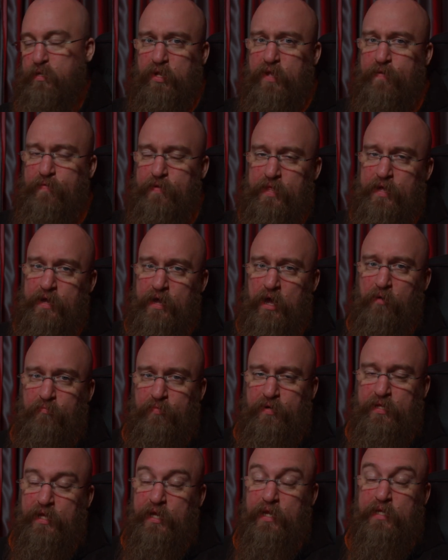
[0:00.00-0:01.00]
But given that
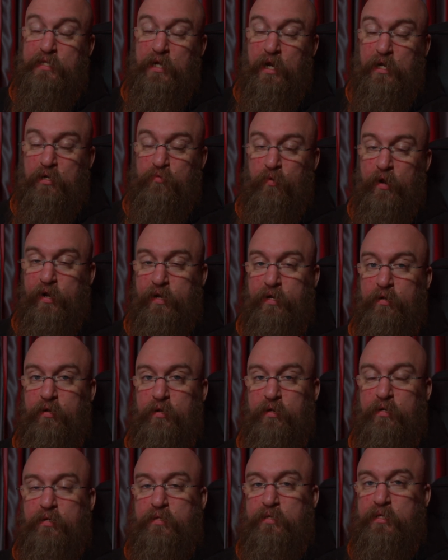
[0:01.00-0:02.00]
Elfman is on
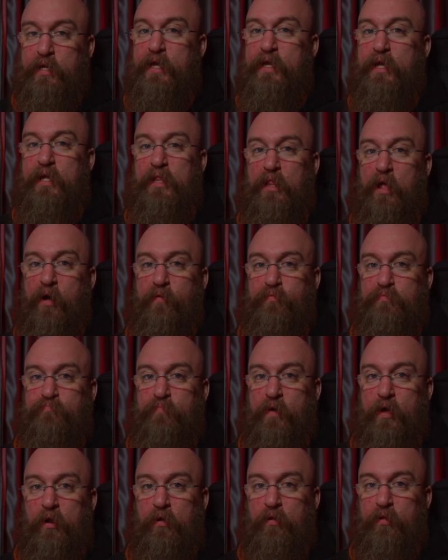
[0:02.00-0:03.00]
record saying he loves
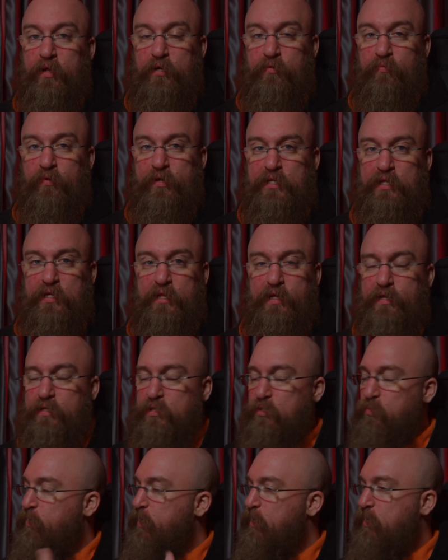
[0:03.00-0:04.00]
metal and recently
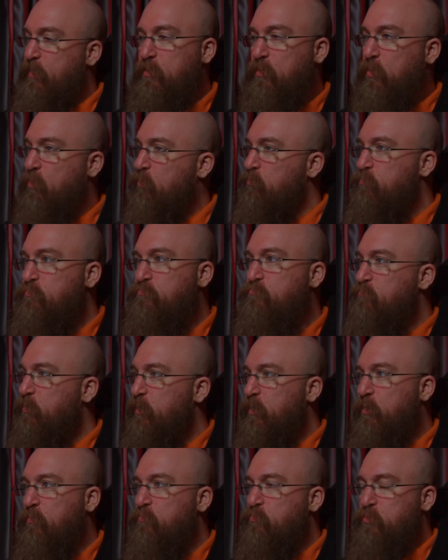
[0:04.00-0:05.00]
doing his own,
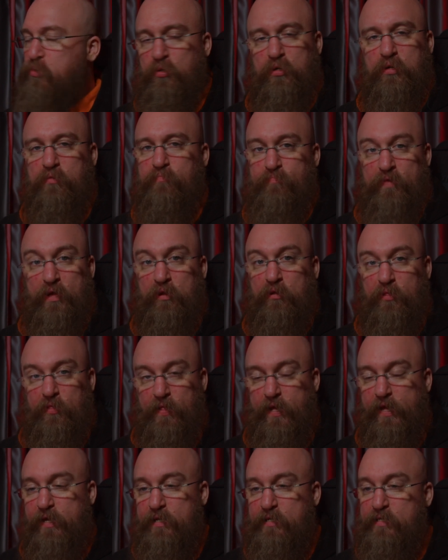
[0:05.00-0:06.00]
sort of metal
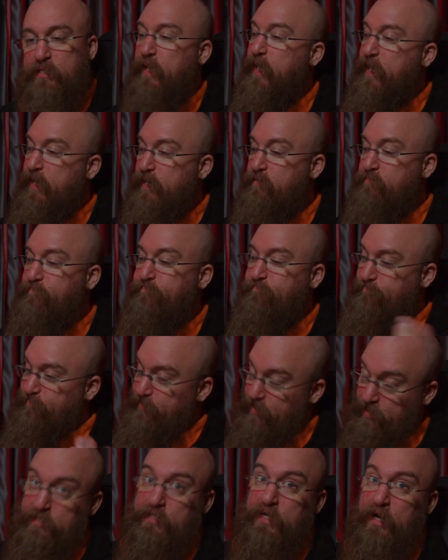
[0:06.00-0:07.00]
things and
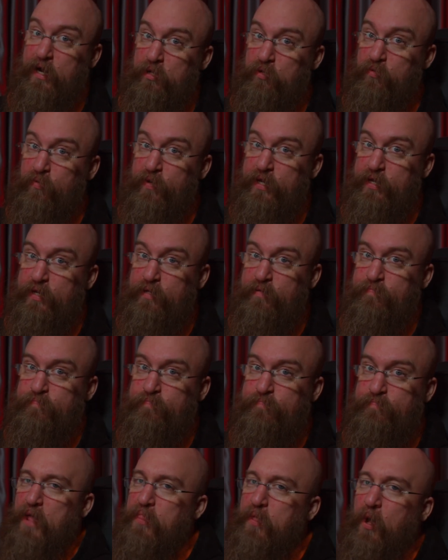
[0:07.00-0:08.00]
Halloween,
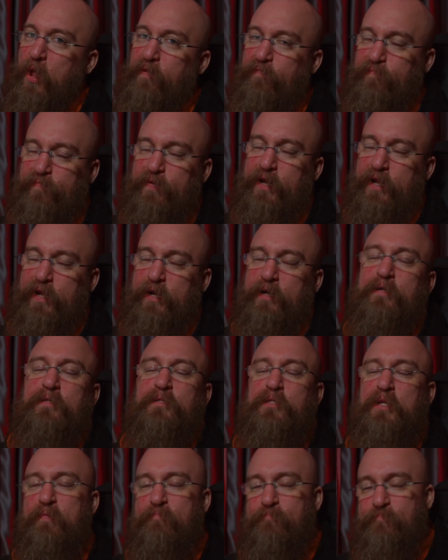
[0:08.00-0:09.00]
I thought it fitting
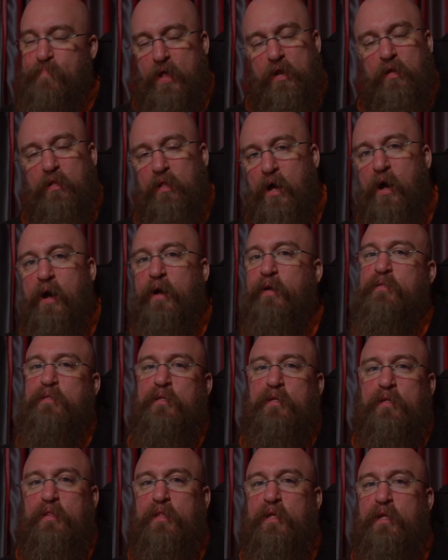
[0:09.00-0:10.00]
to
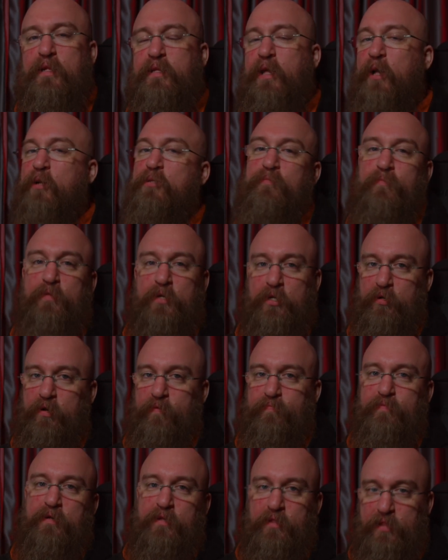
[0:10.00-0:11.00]
metalize the Tales from the
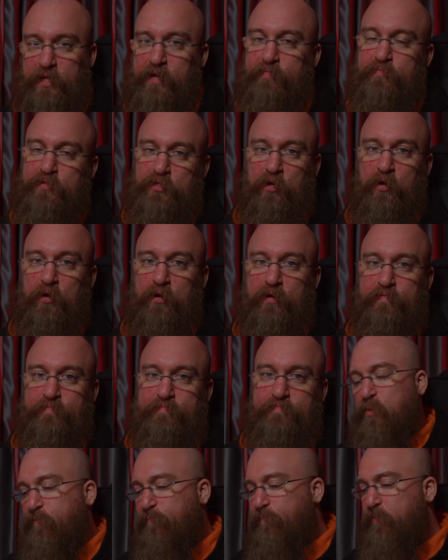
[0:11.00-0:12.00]
Crypt theme song.
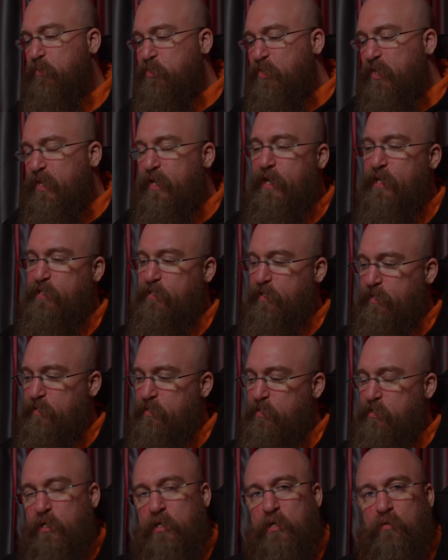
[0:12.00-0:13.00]
So the first thing I had to
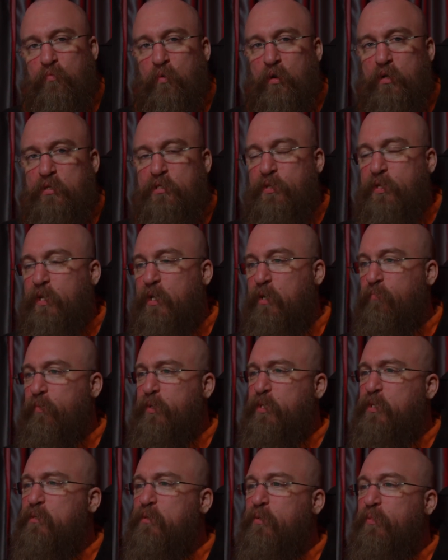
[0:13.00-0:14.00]
consider was the
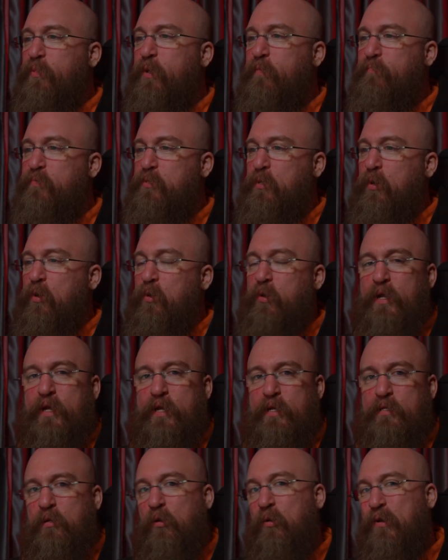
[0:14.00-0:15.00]
original theme song
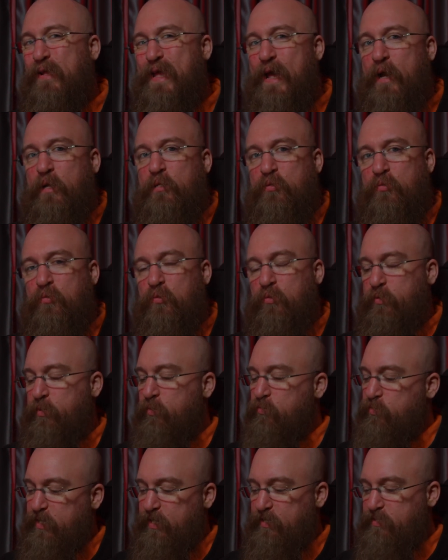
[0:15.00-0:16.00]
is orchestral.
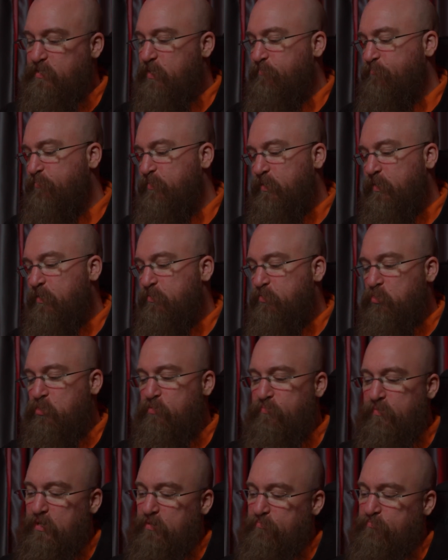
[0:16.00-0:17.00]
It's got timpani,
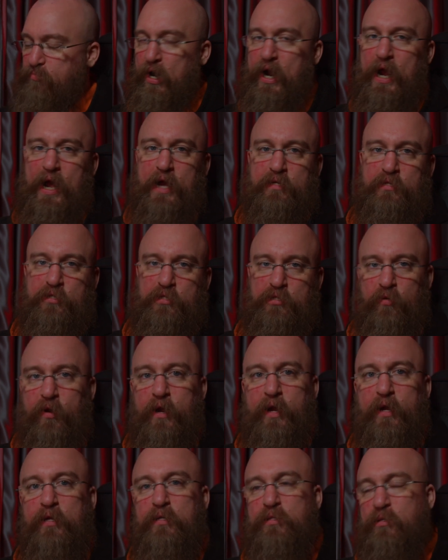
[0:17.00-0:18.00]
tuba, brass,
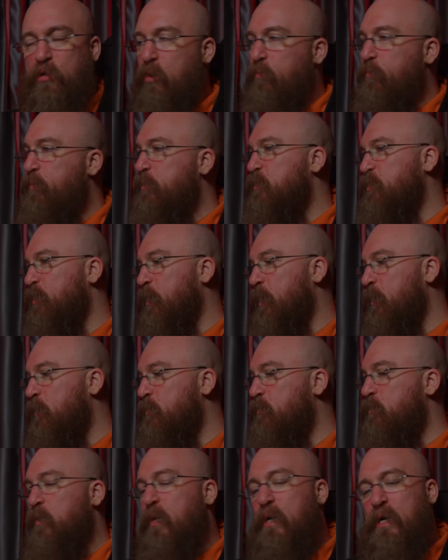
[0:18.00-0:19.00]
strings, all these
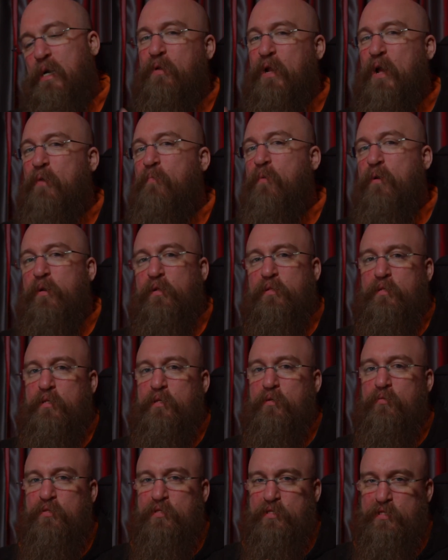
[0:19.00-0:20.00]
things. But I wanted to
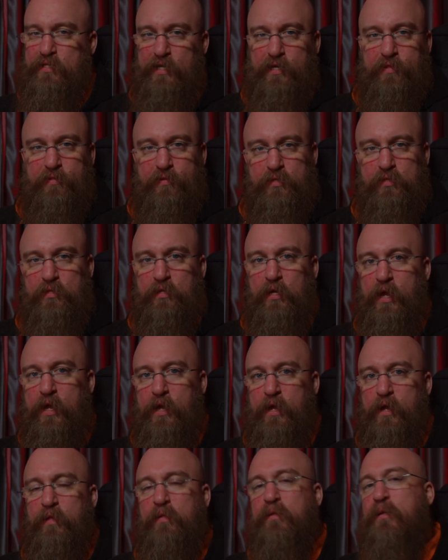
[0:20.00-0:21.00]
use synths
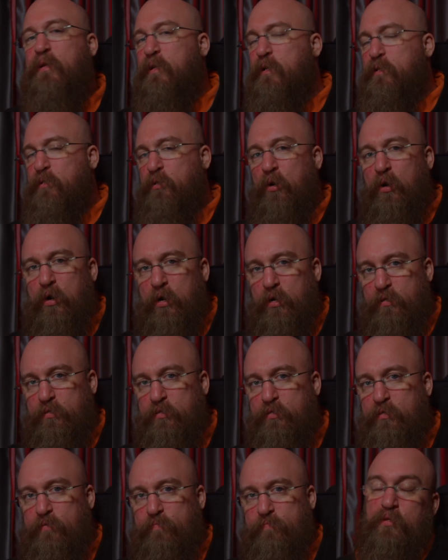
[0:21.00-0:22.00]
and
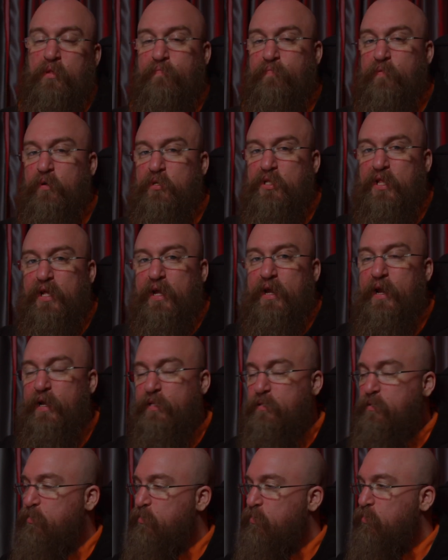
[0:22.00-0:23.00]
guitars. So the first thing I
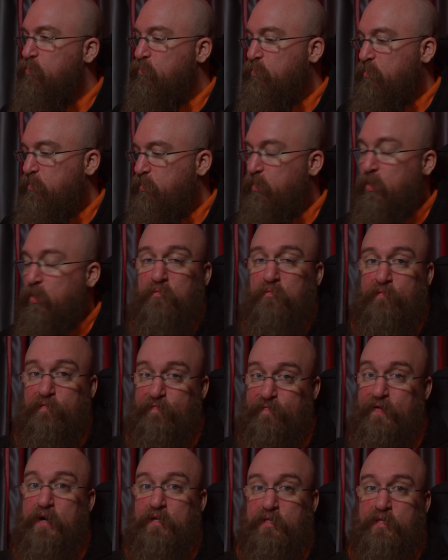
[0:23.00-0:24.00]
had to do,
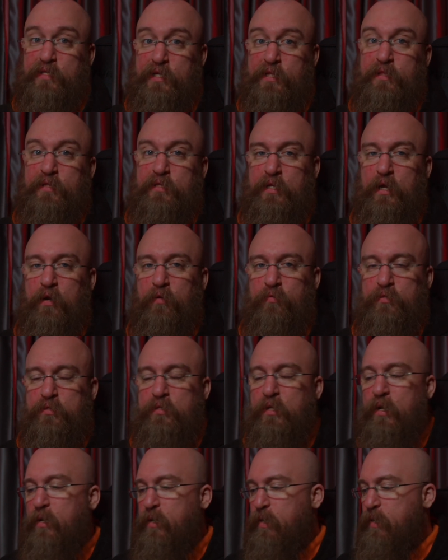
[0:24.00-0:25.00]
find synth sounds.